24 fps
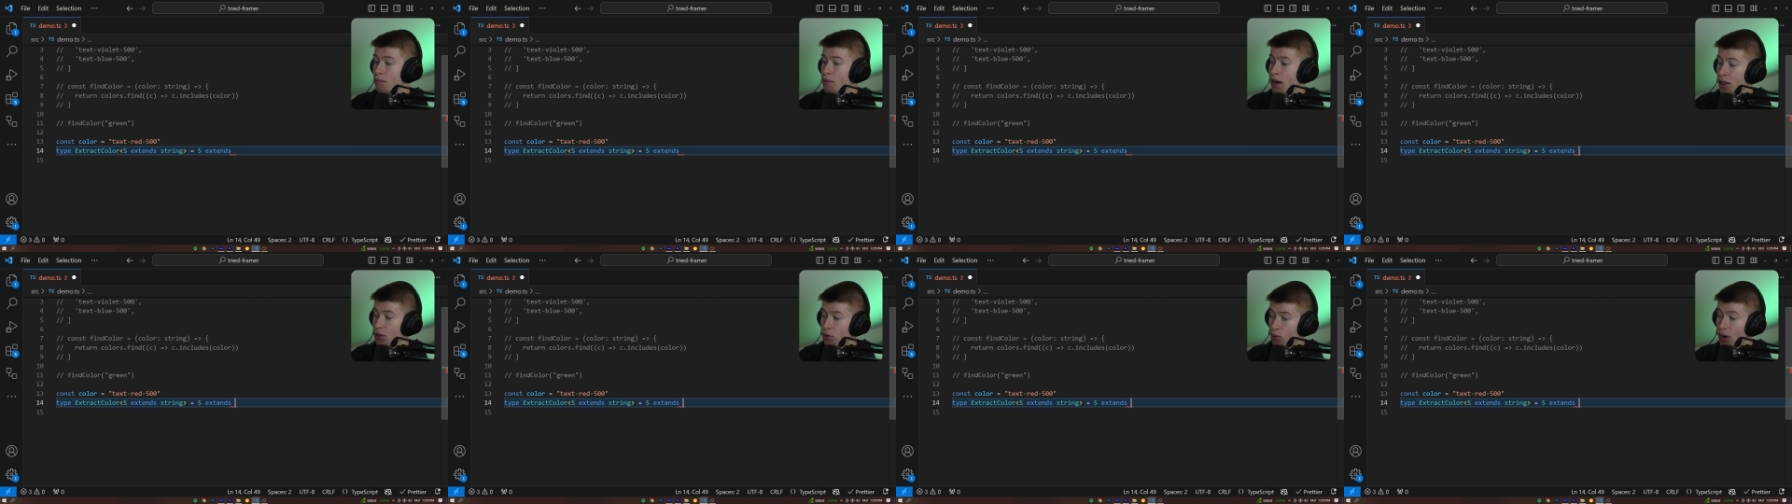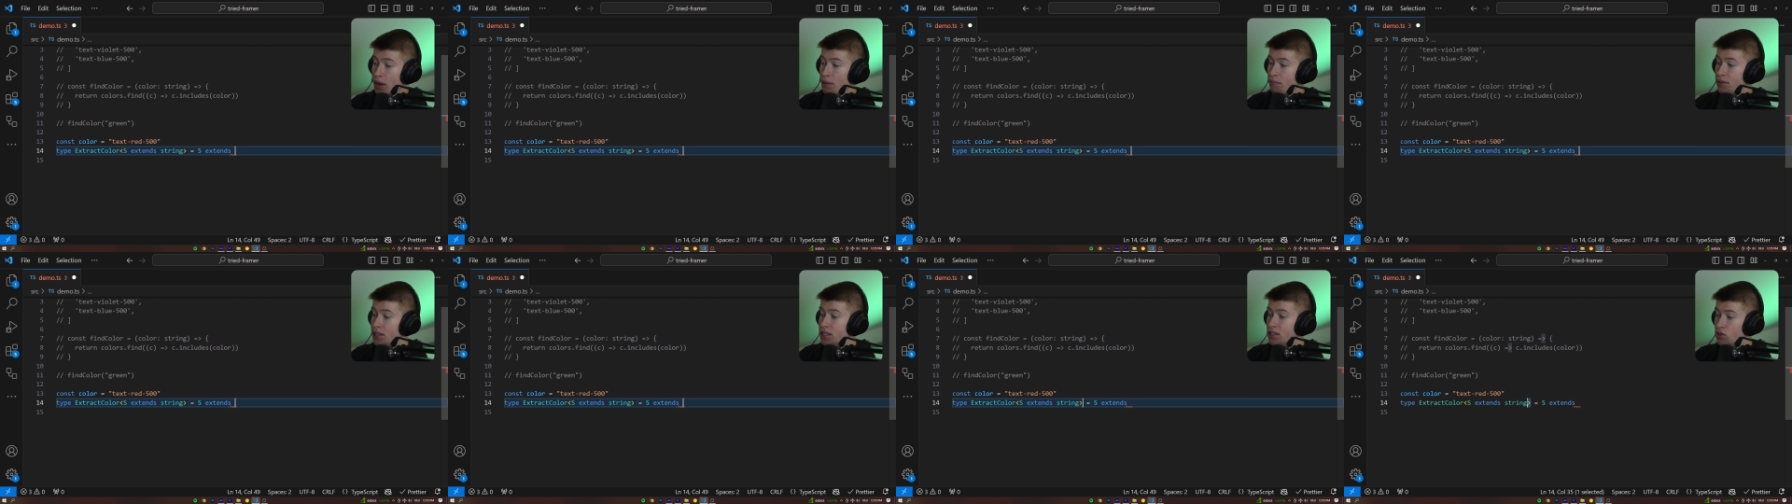by the
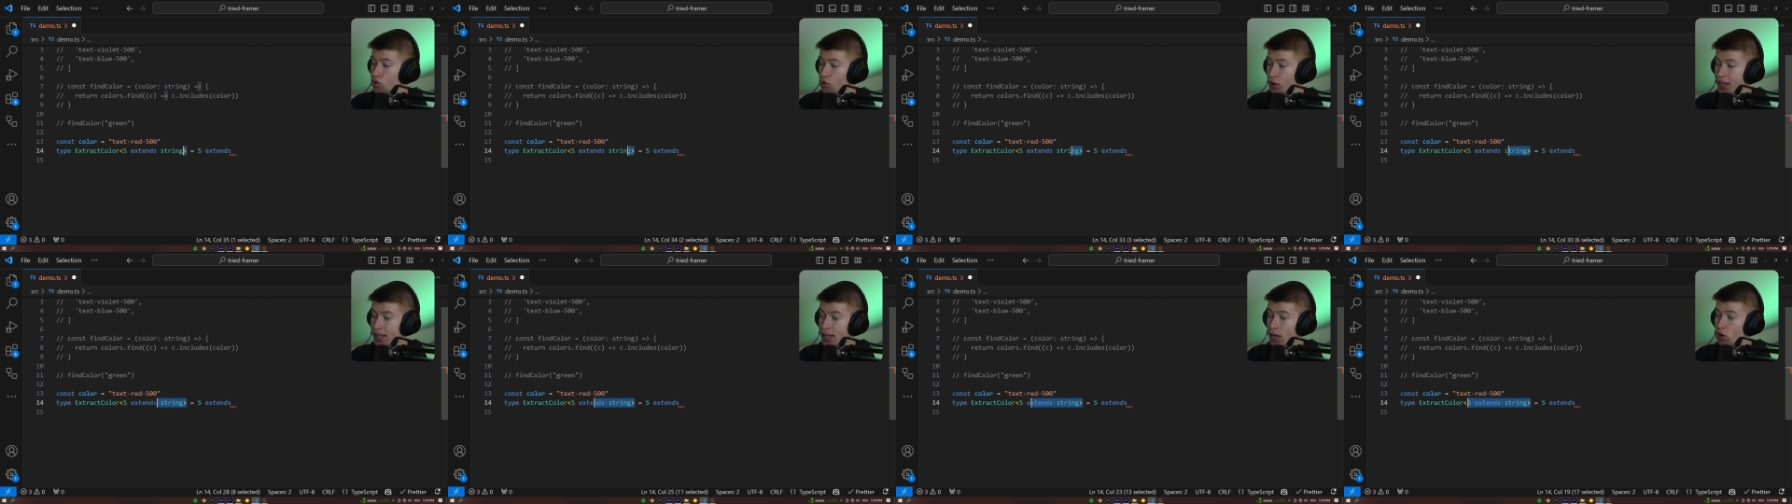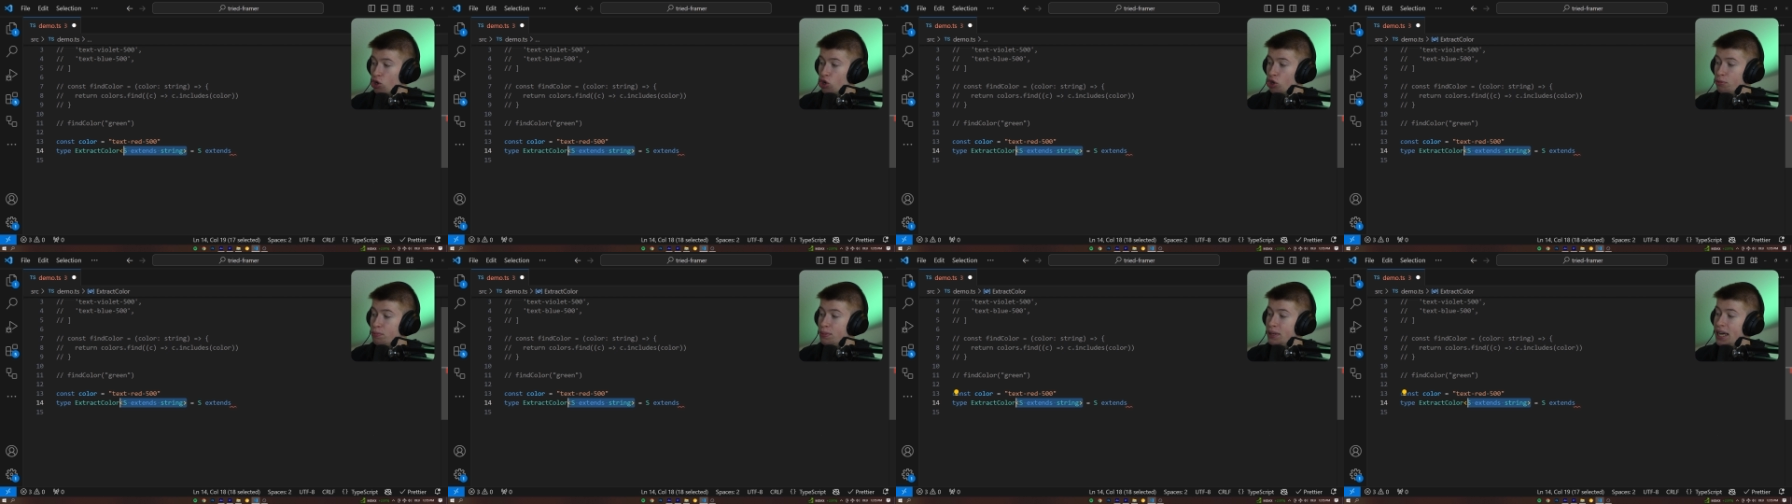way, this right
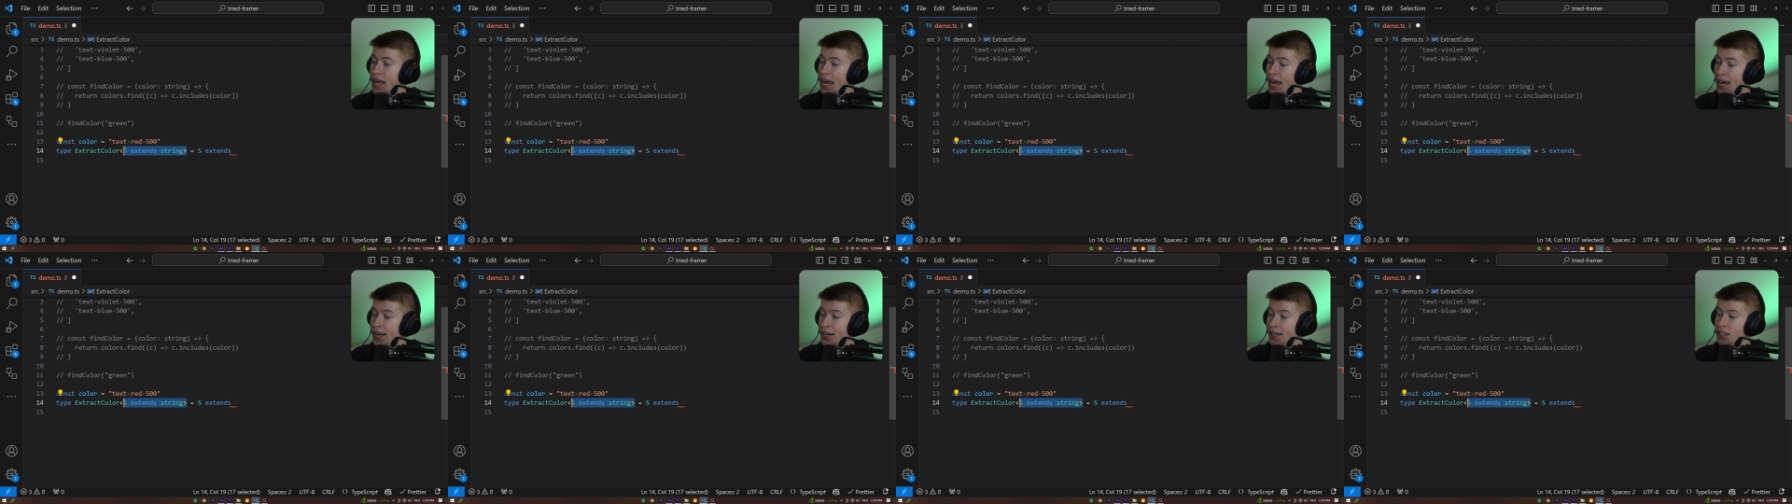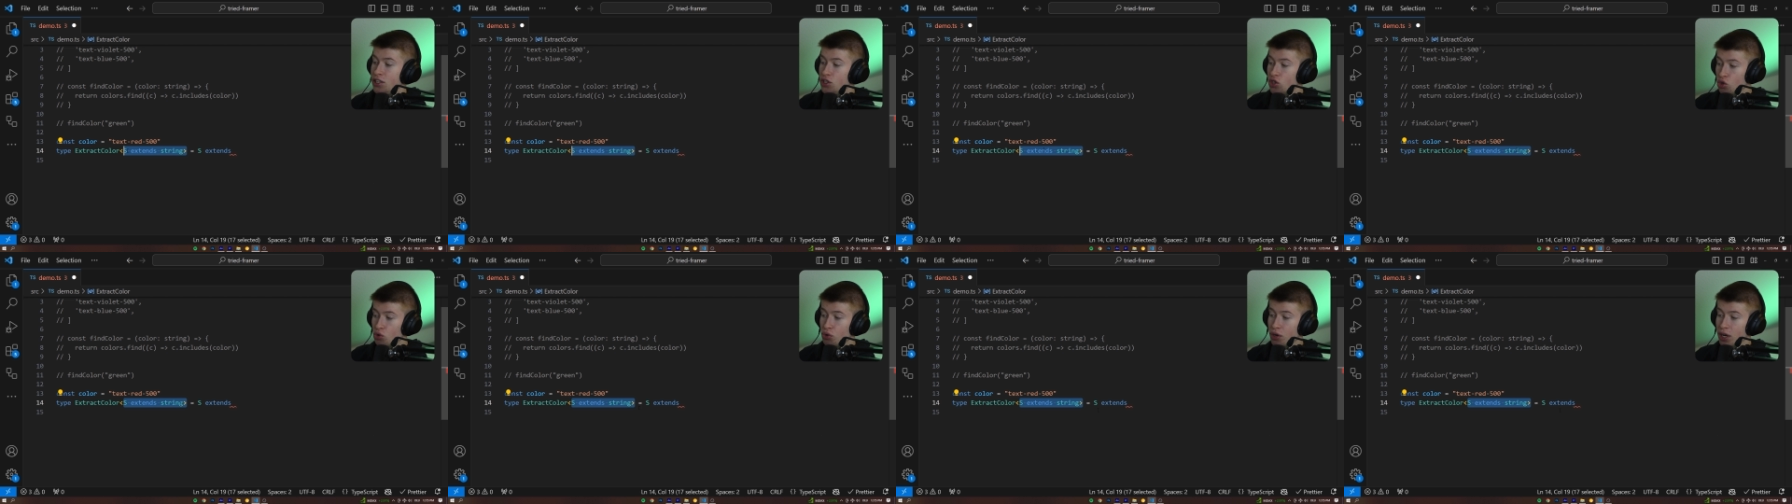now could be
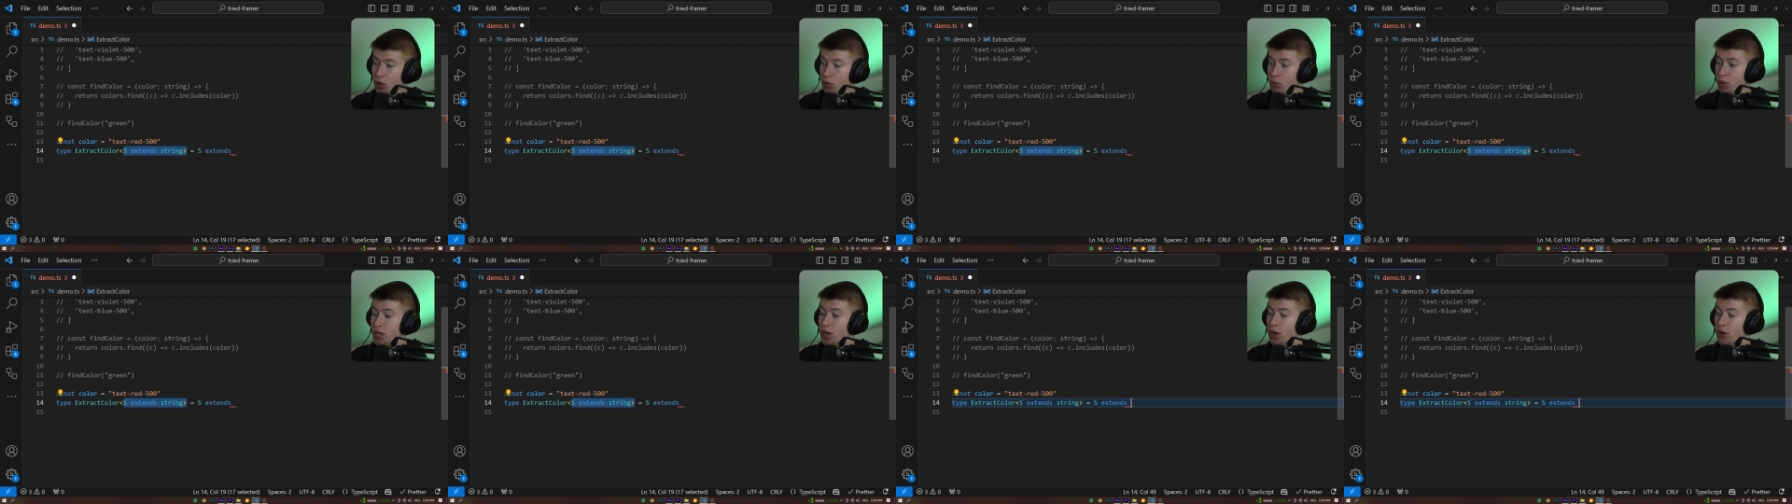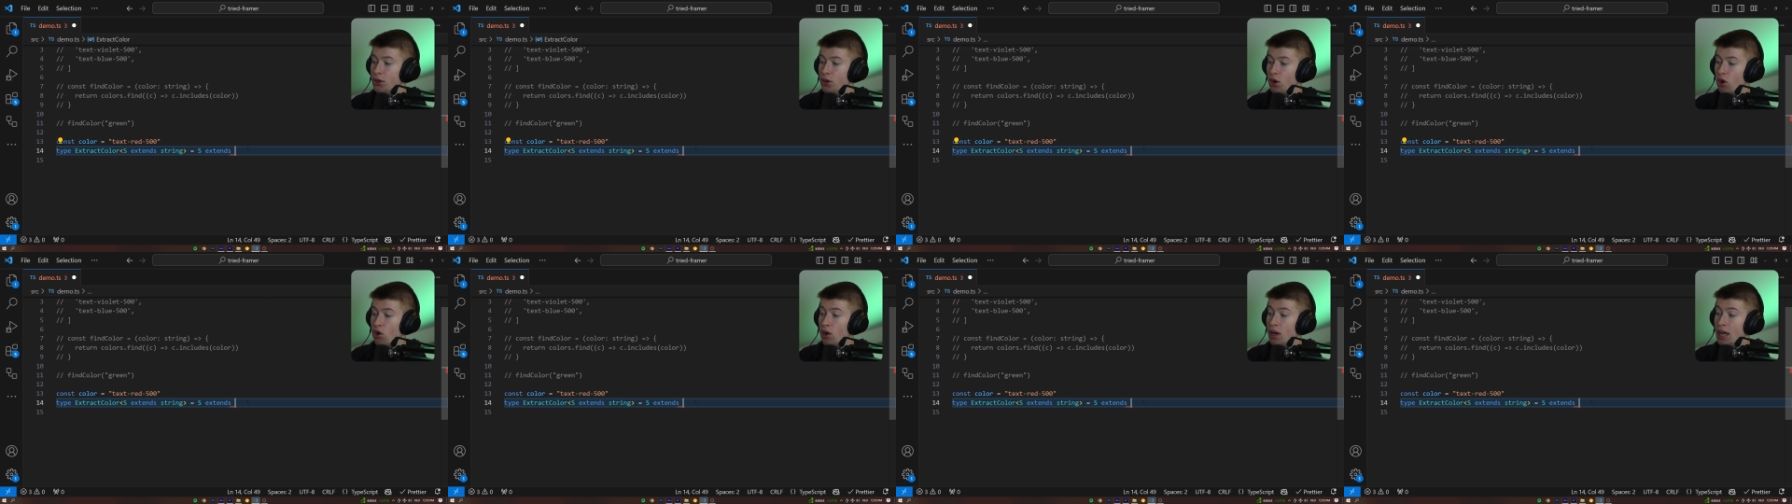any string, we
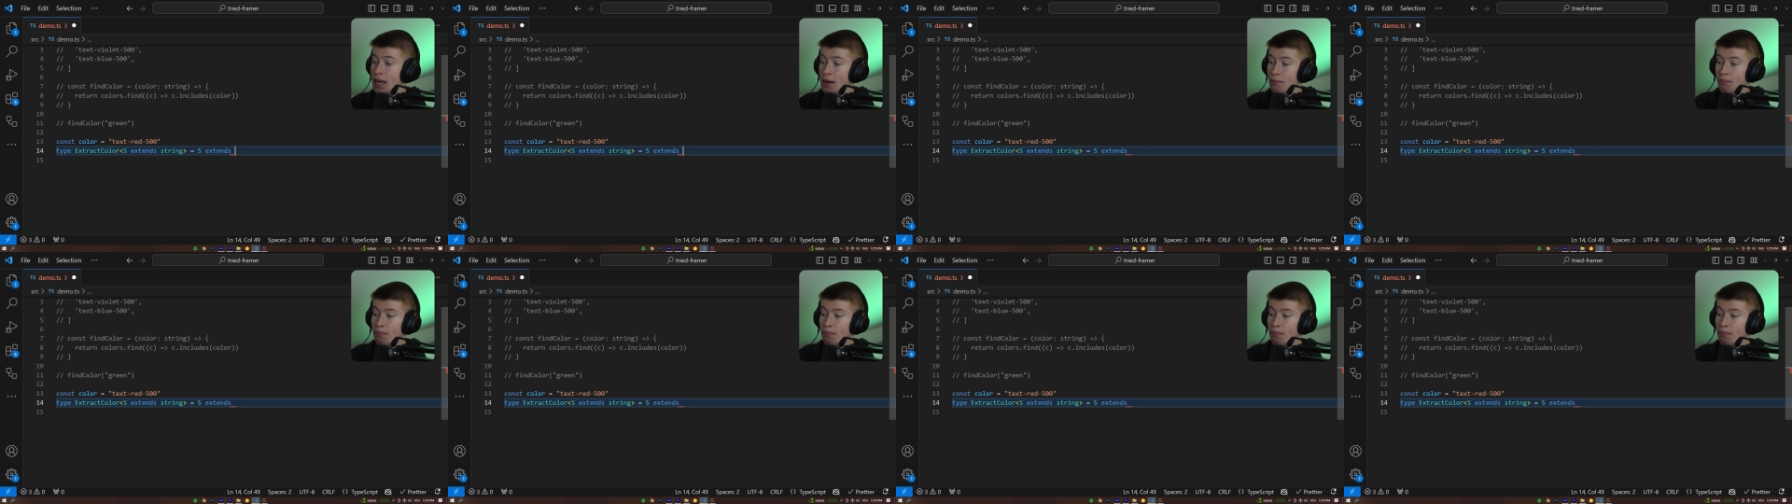don't know,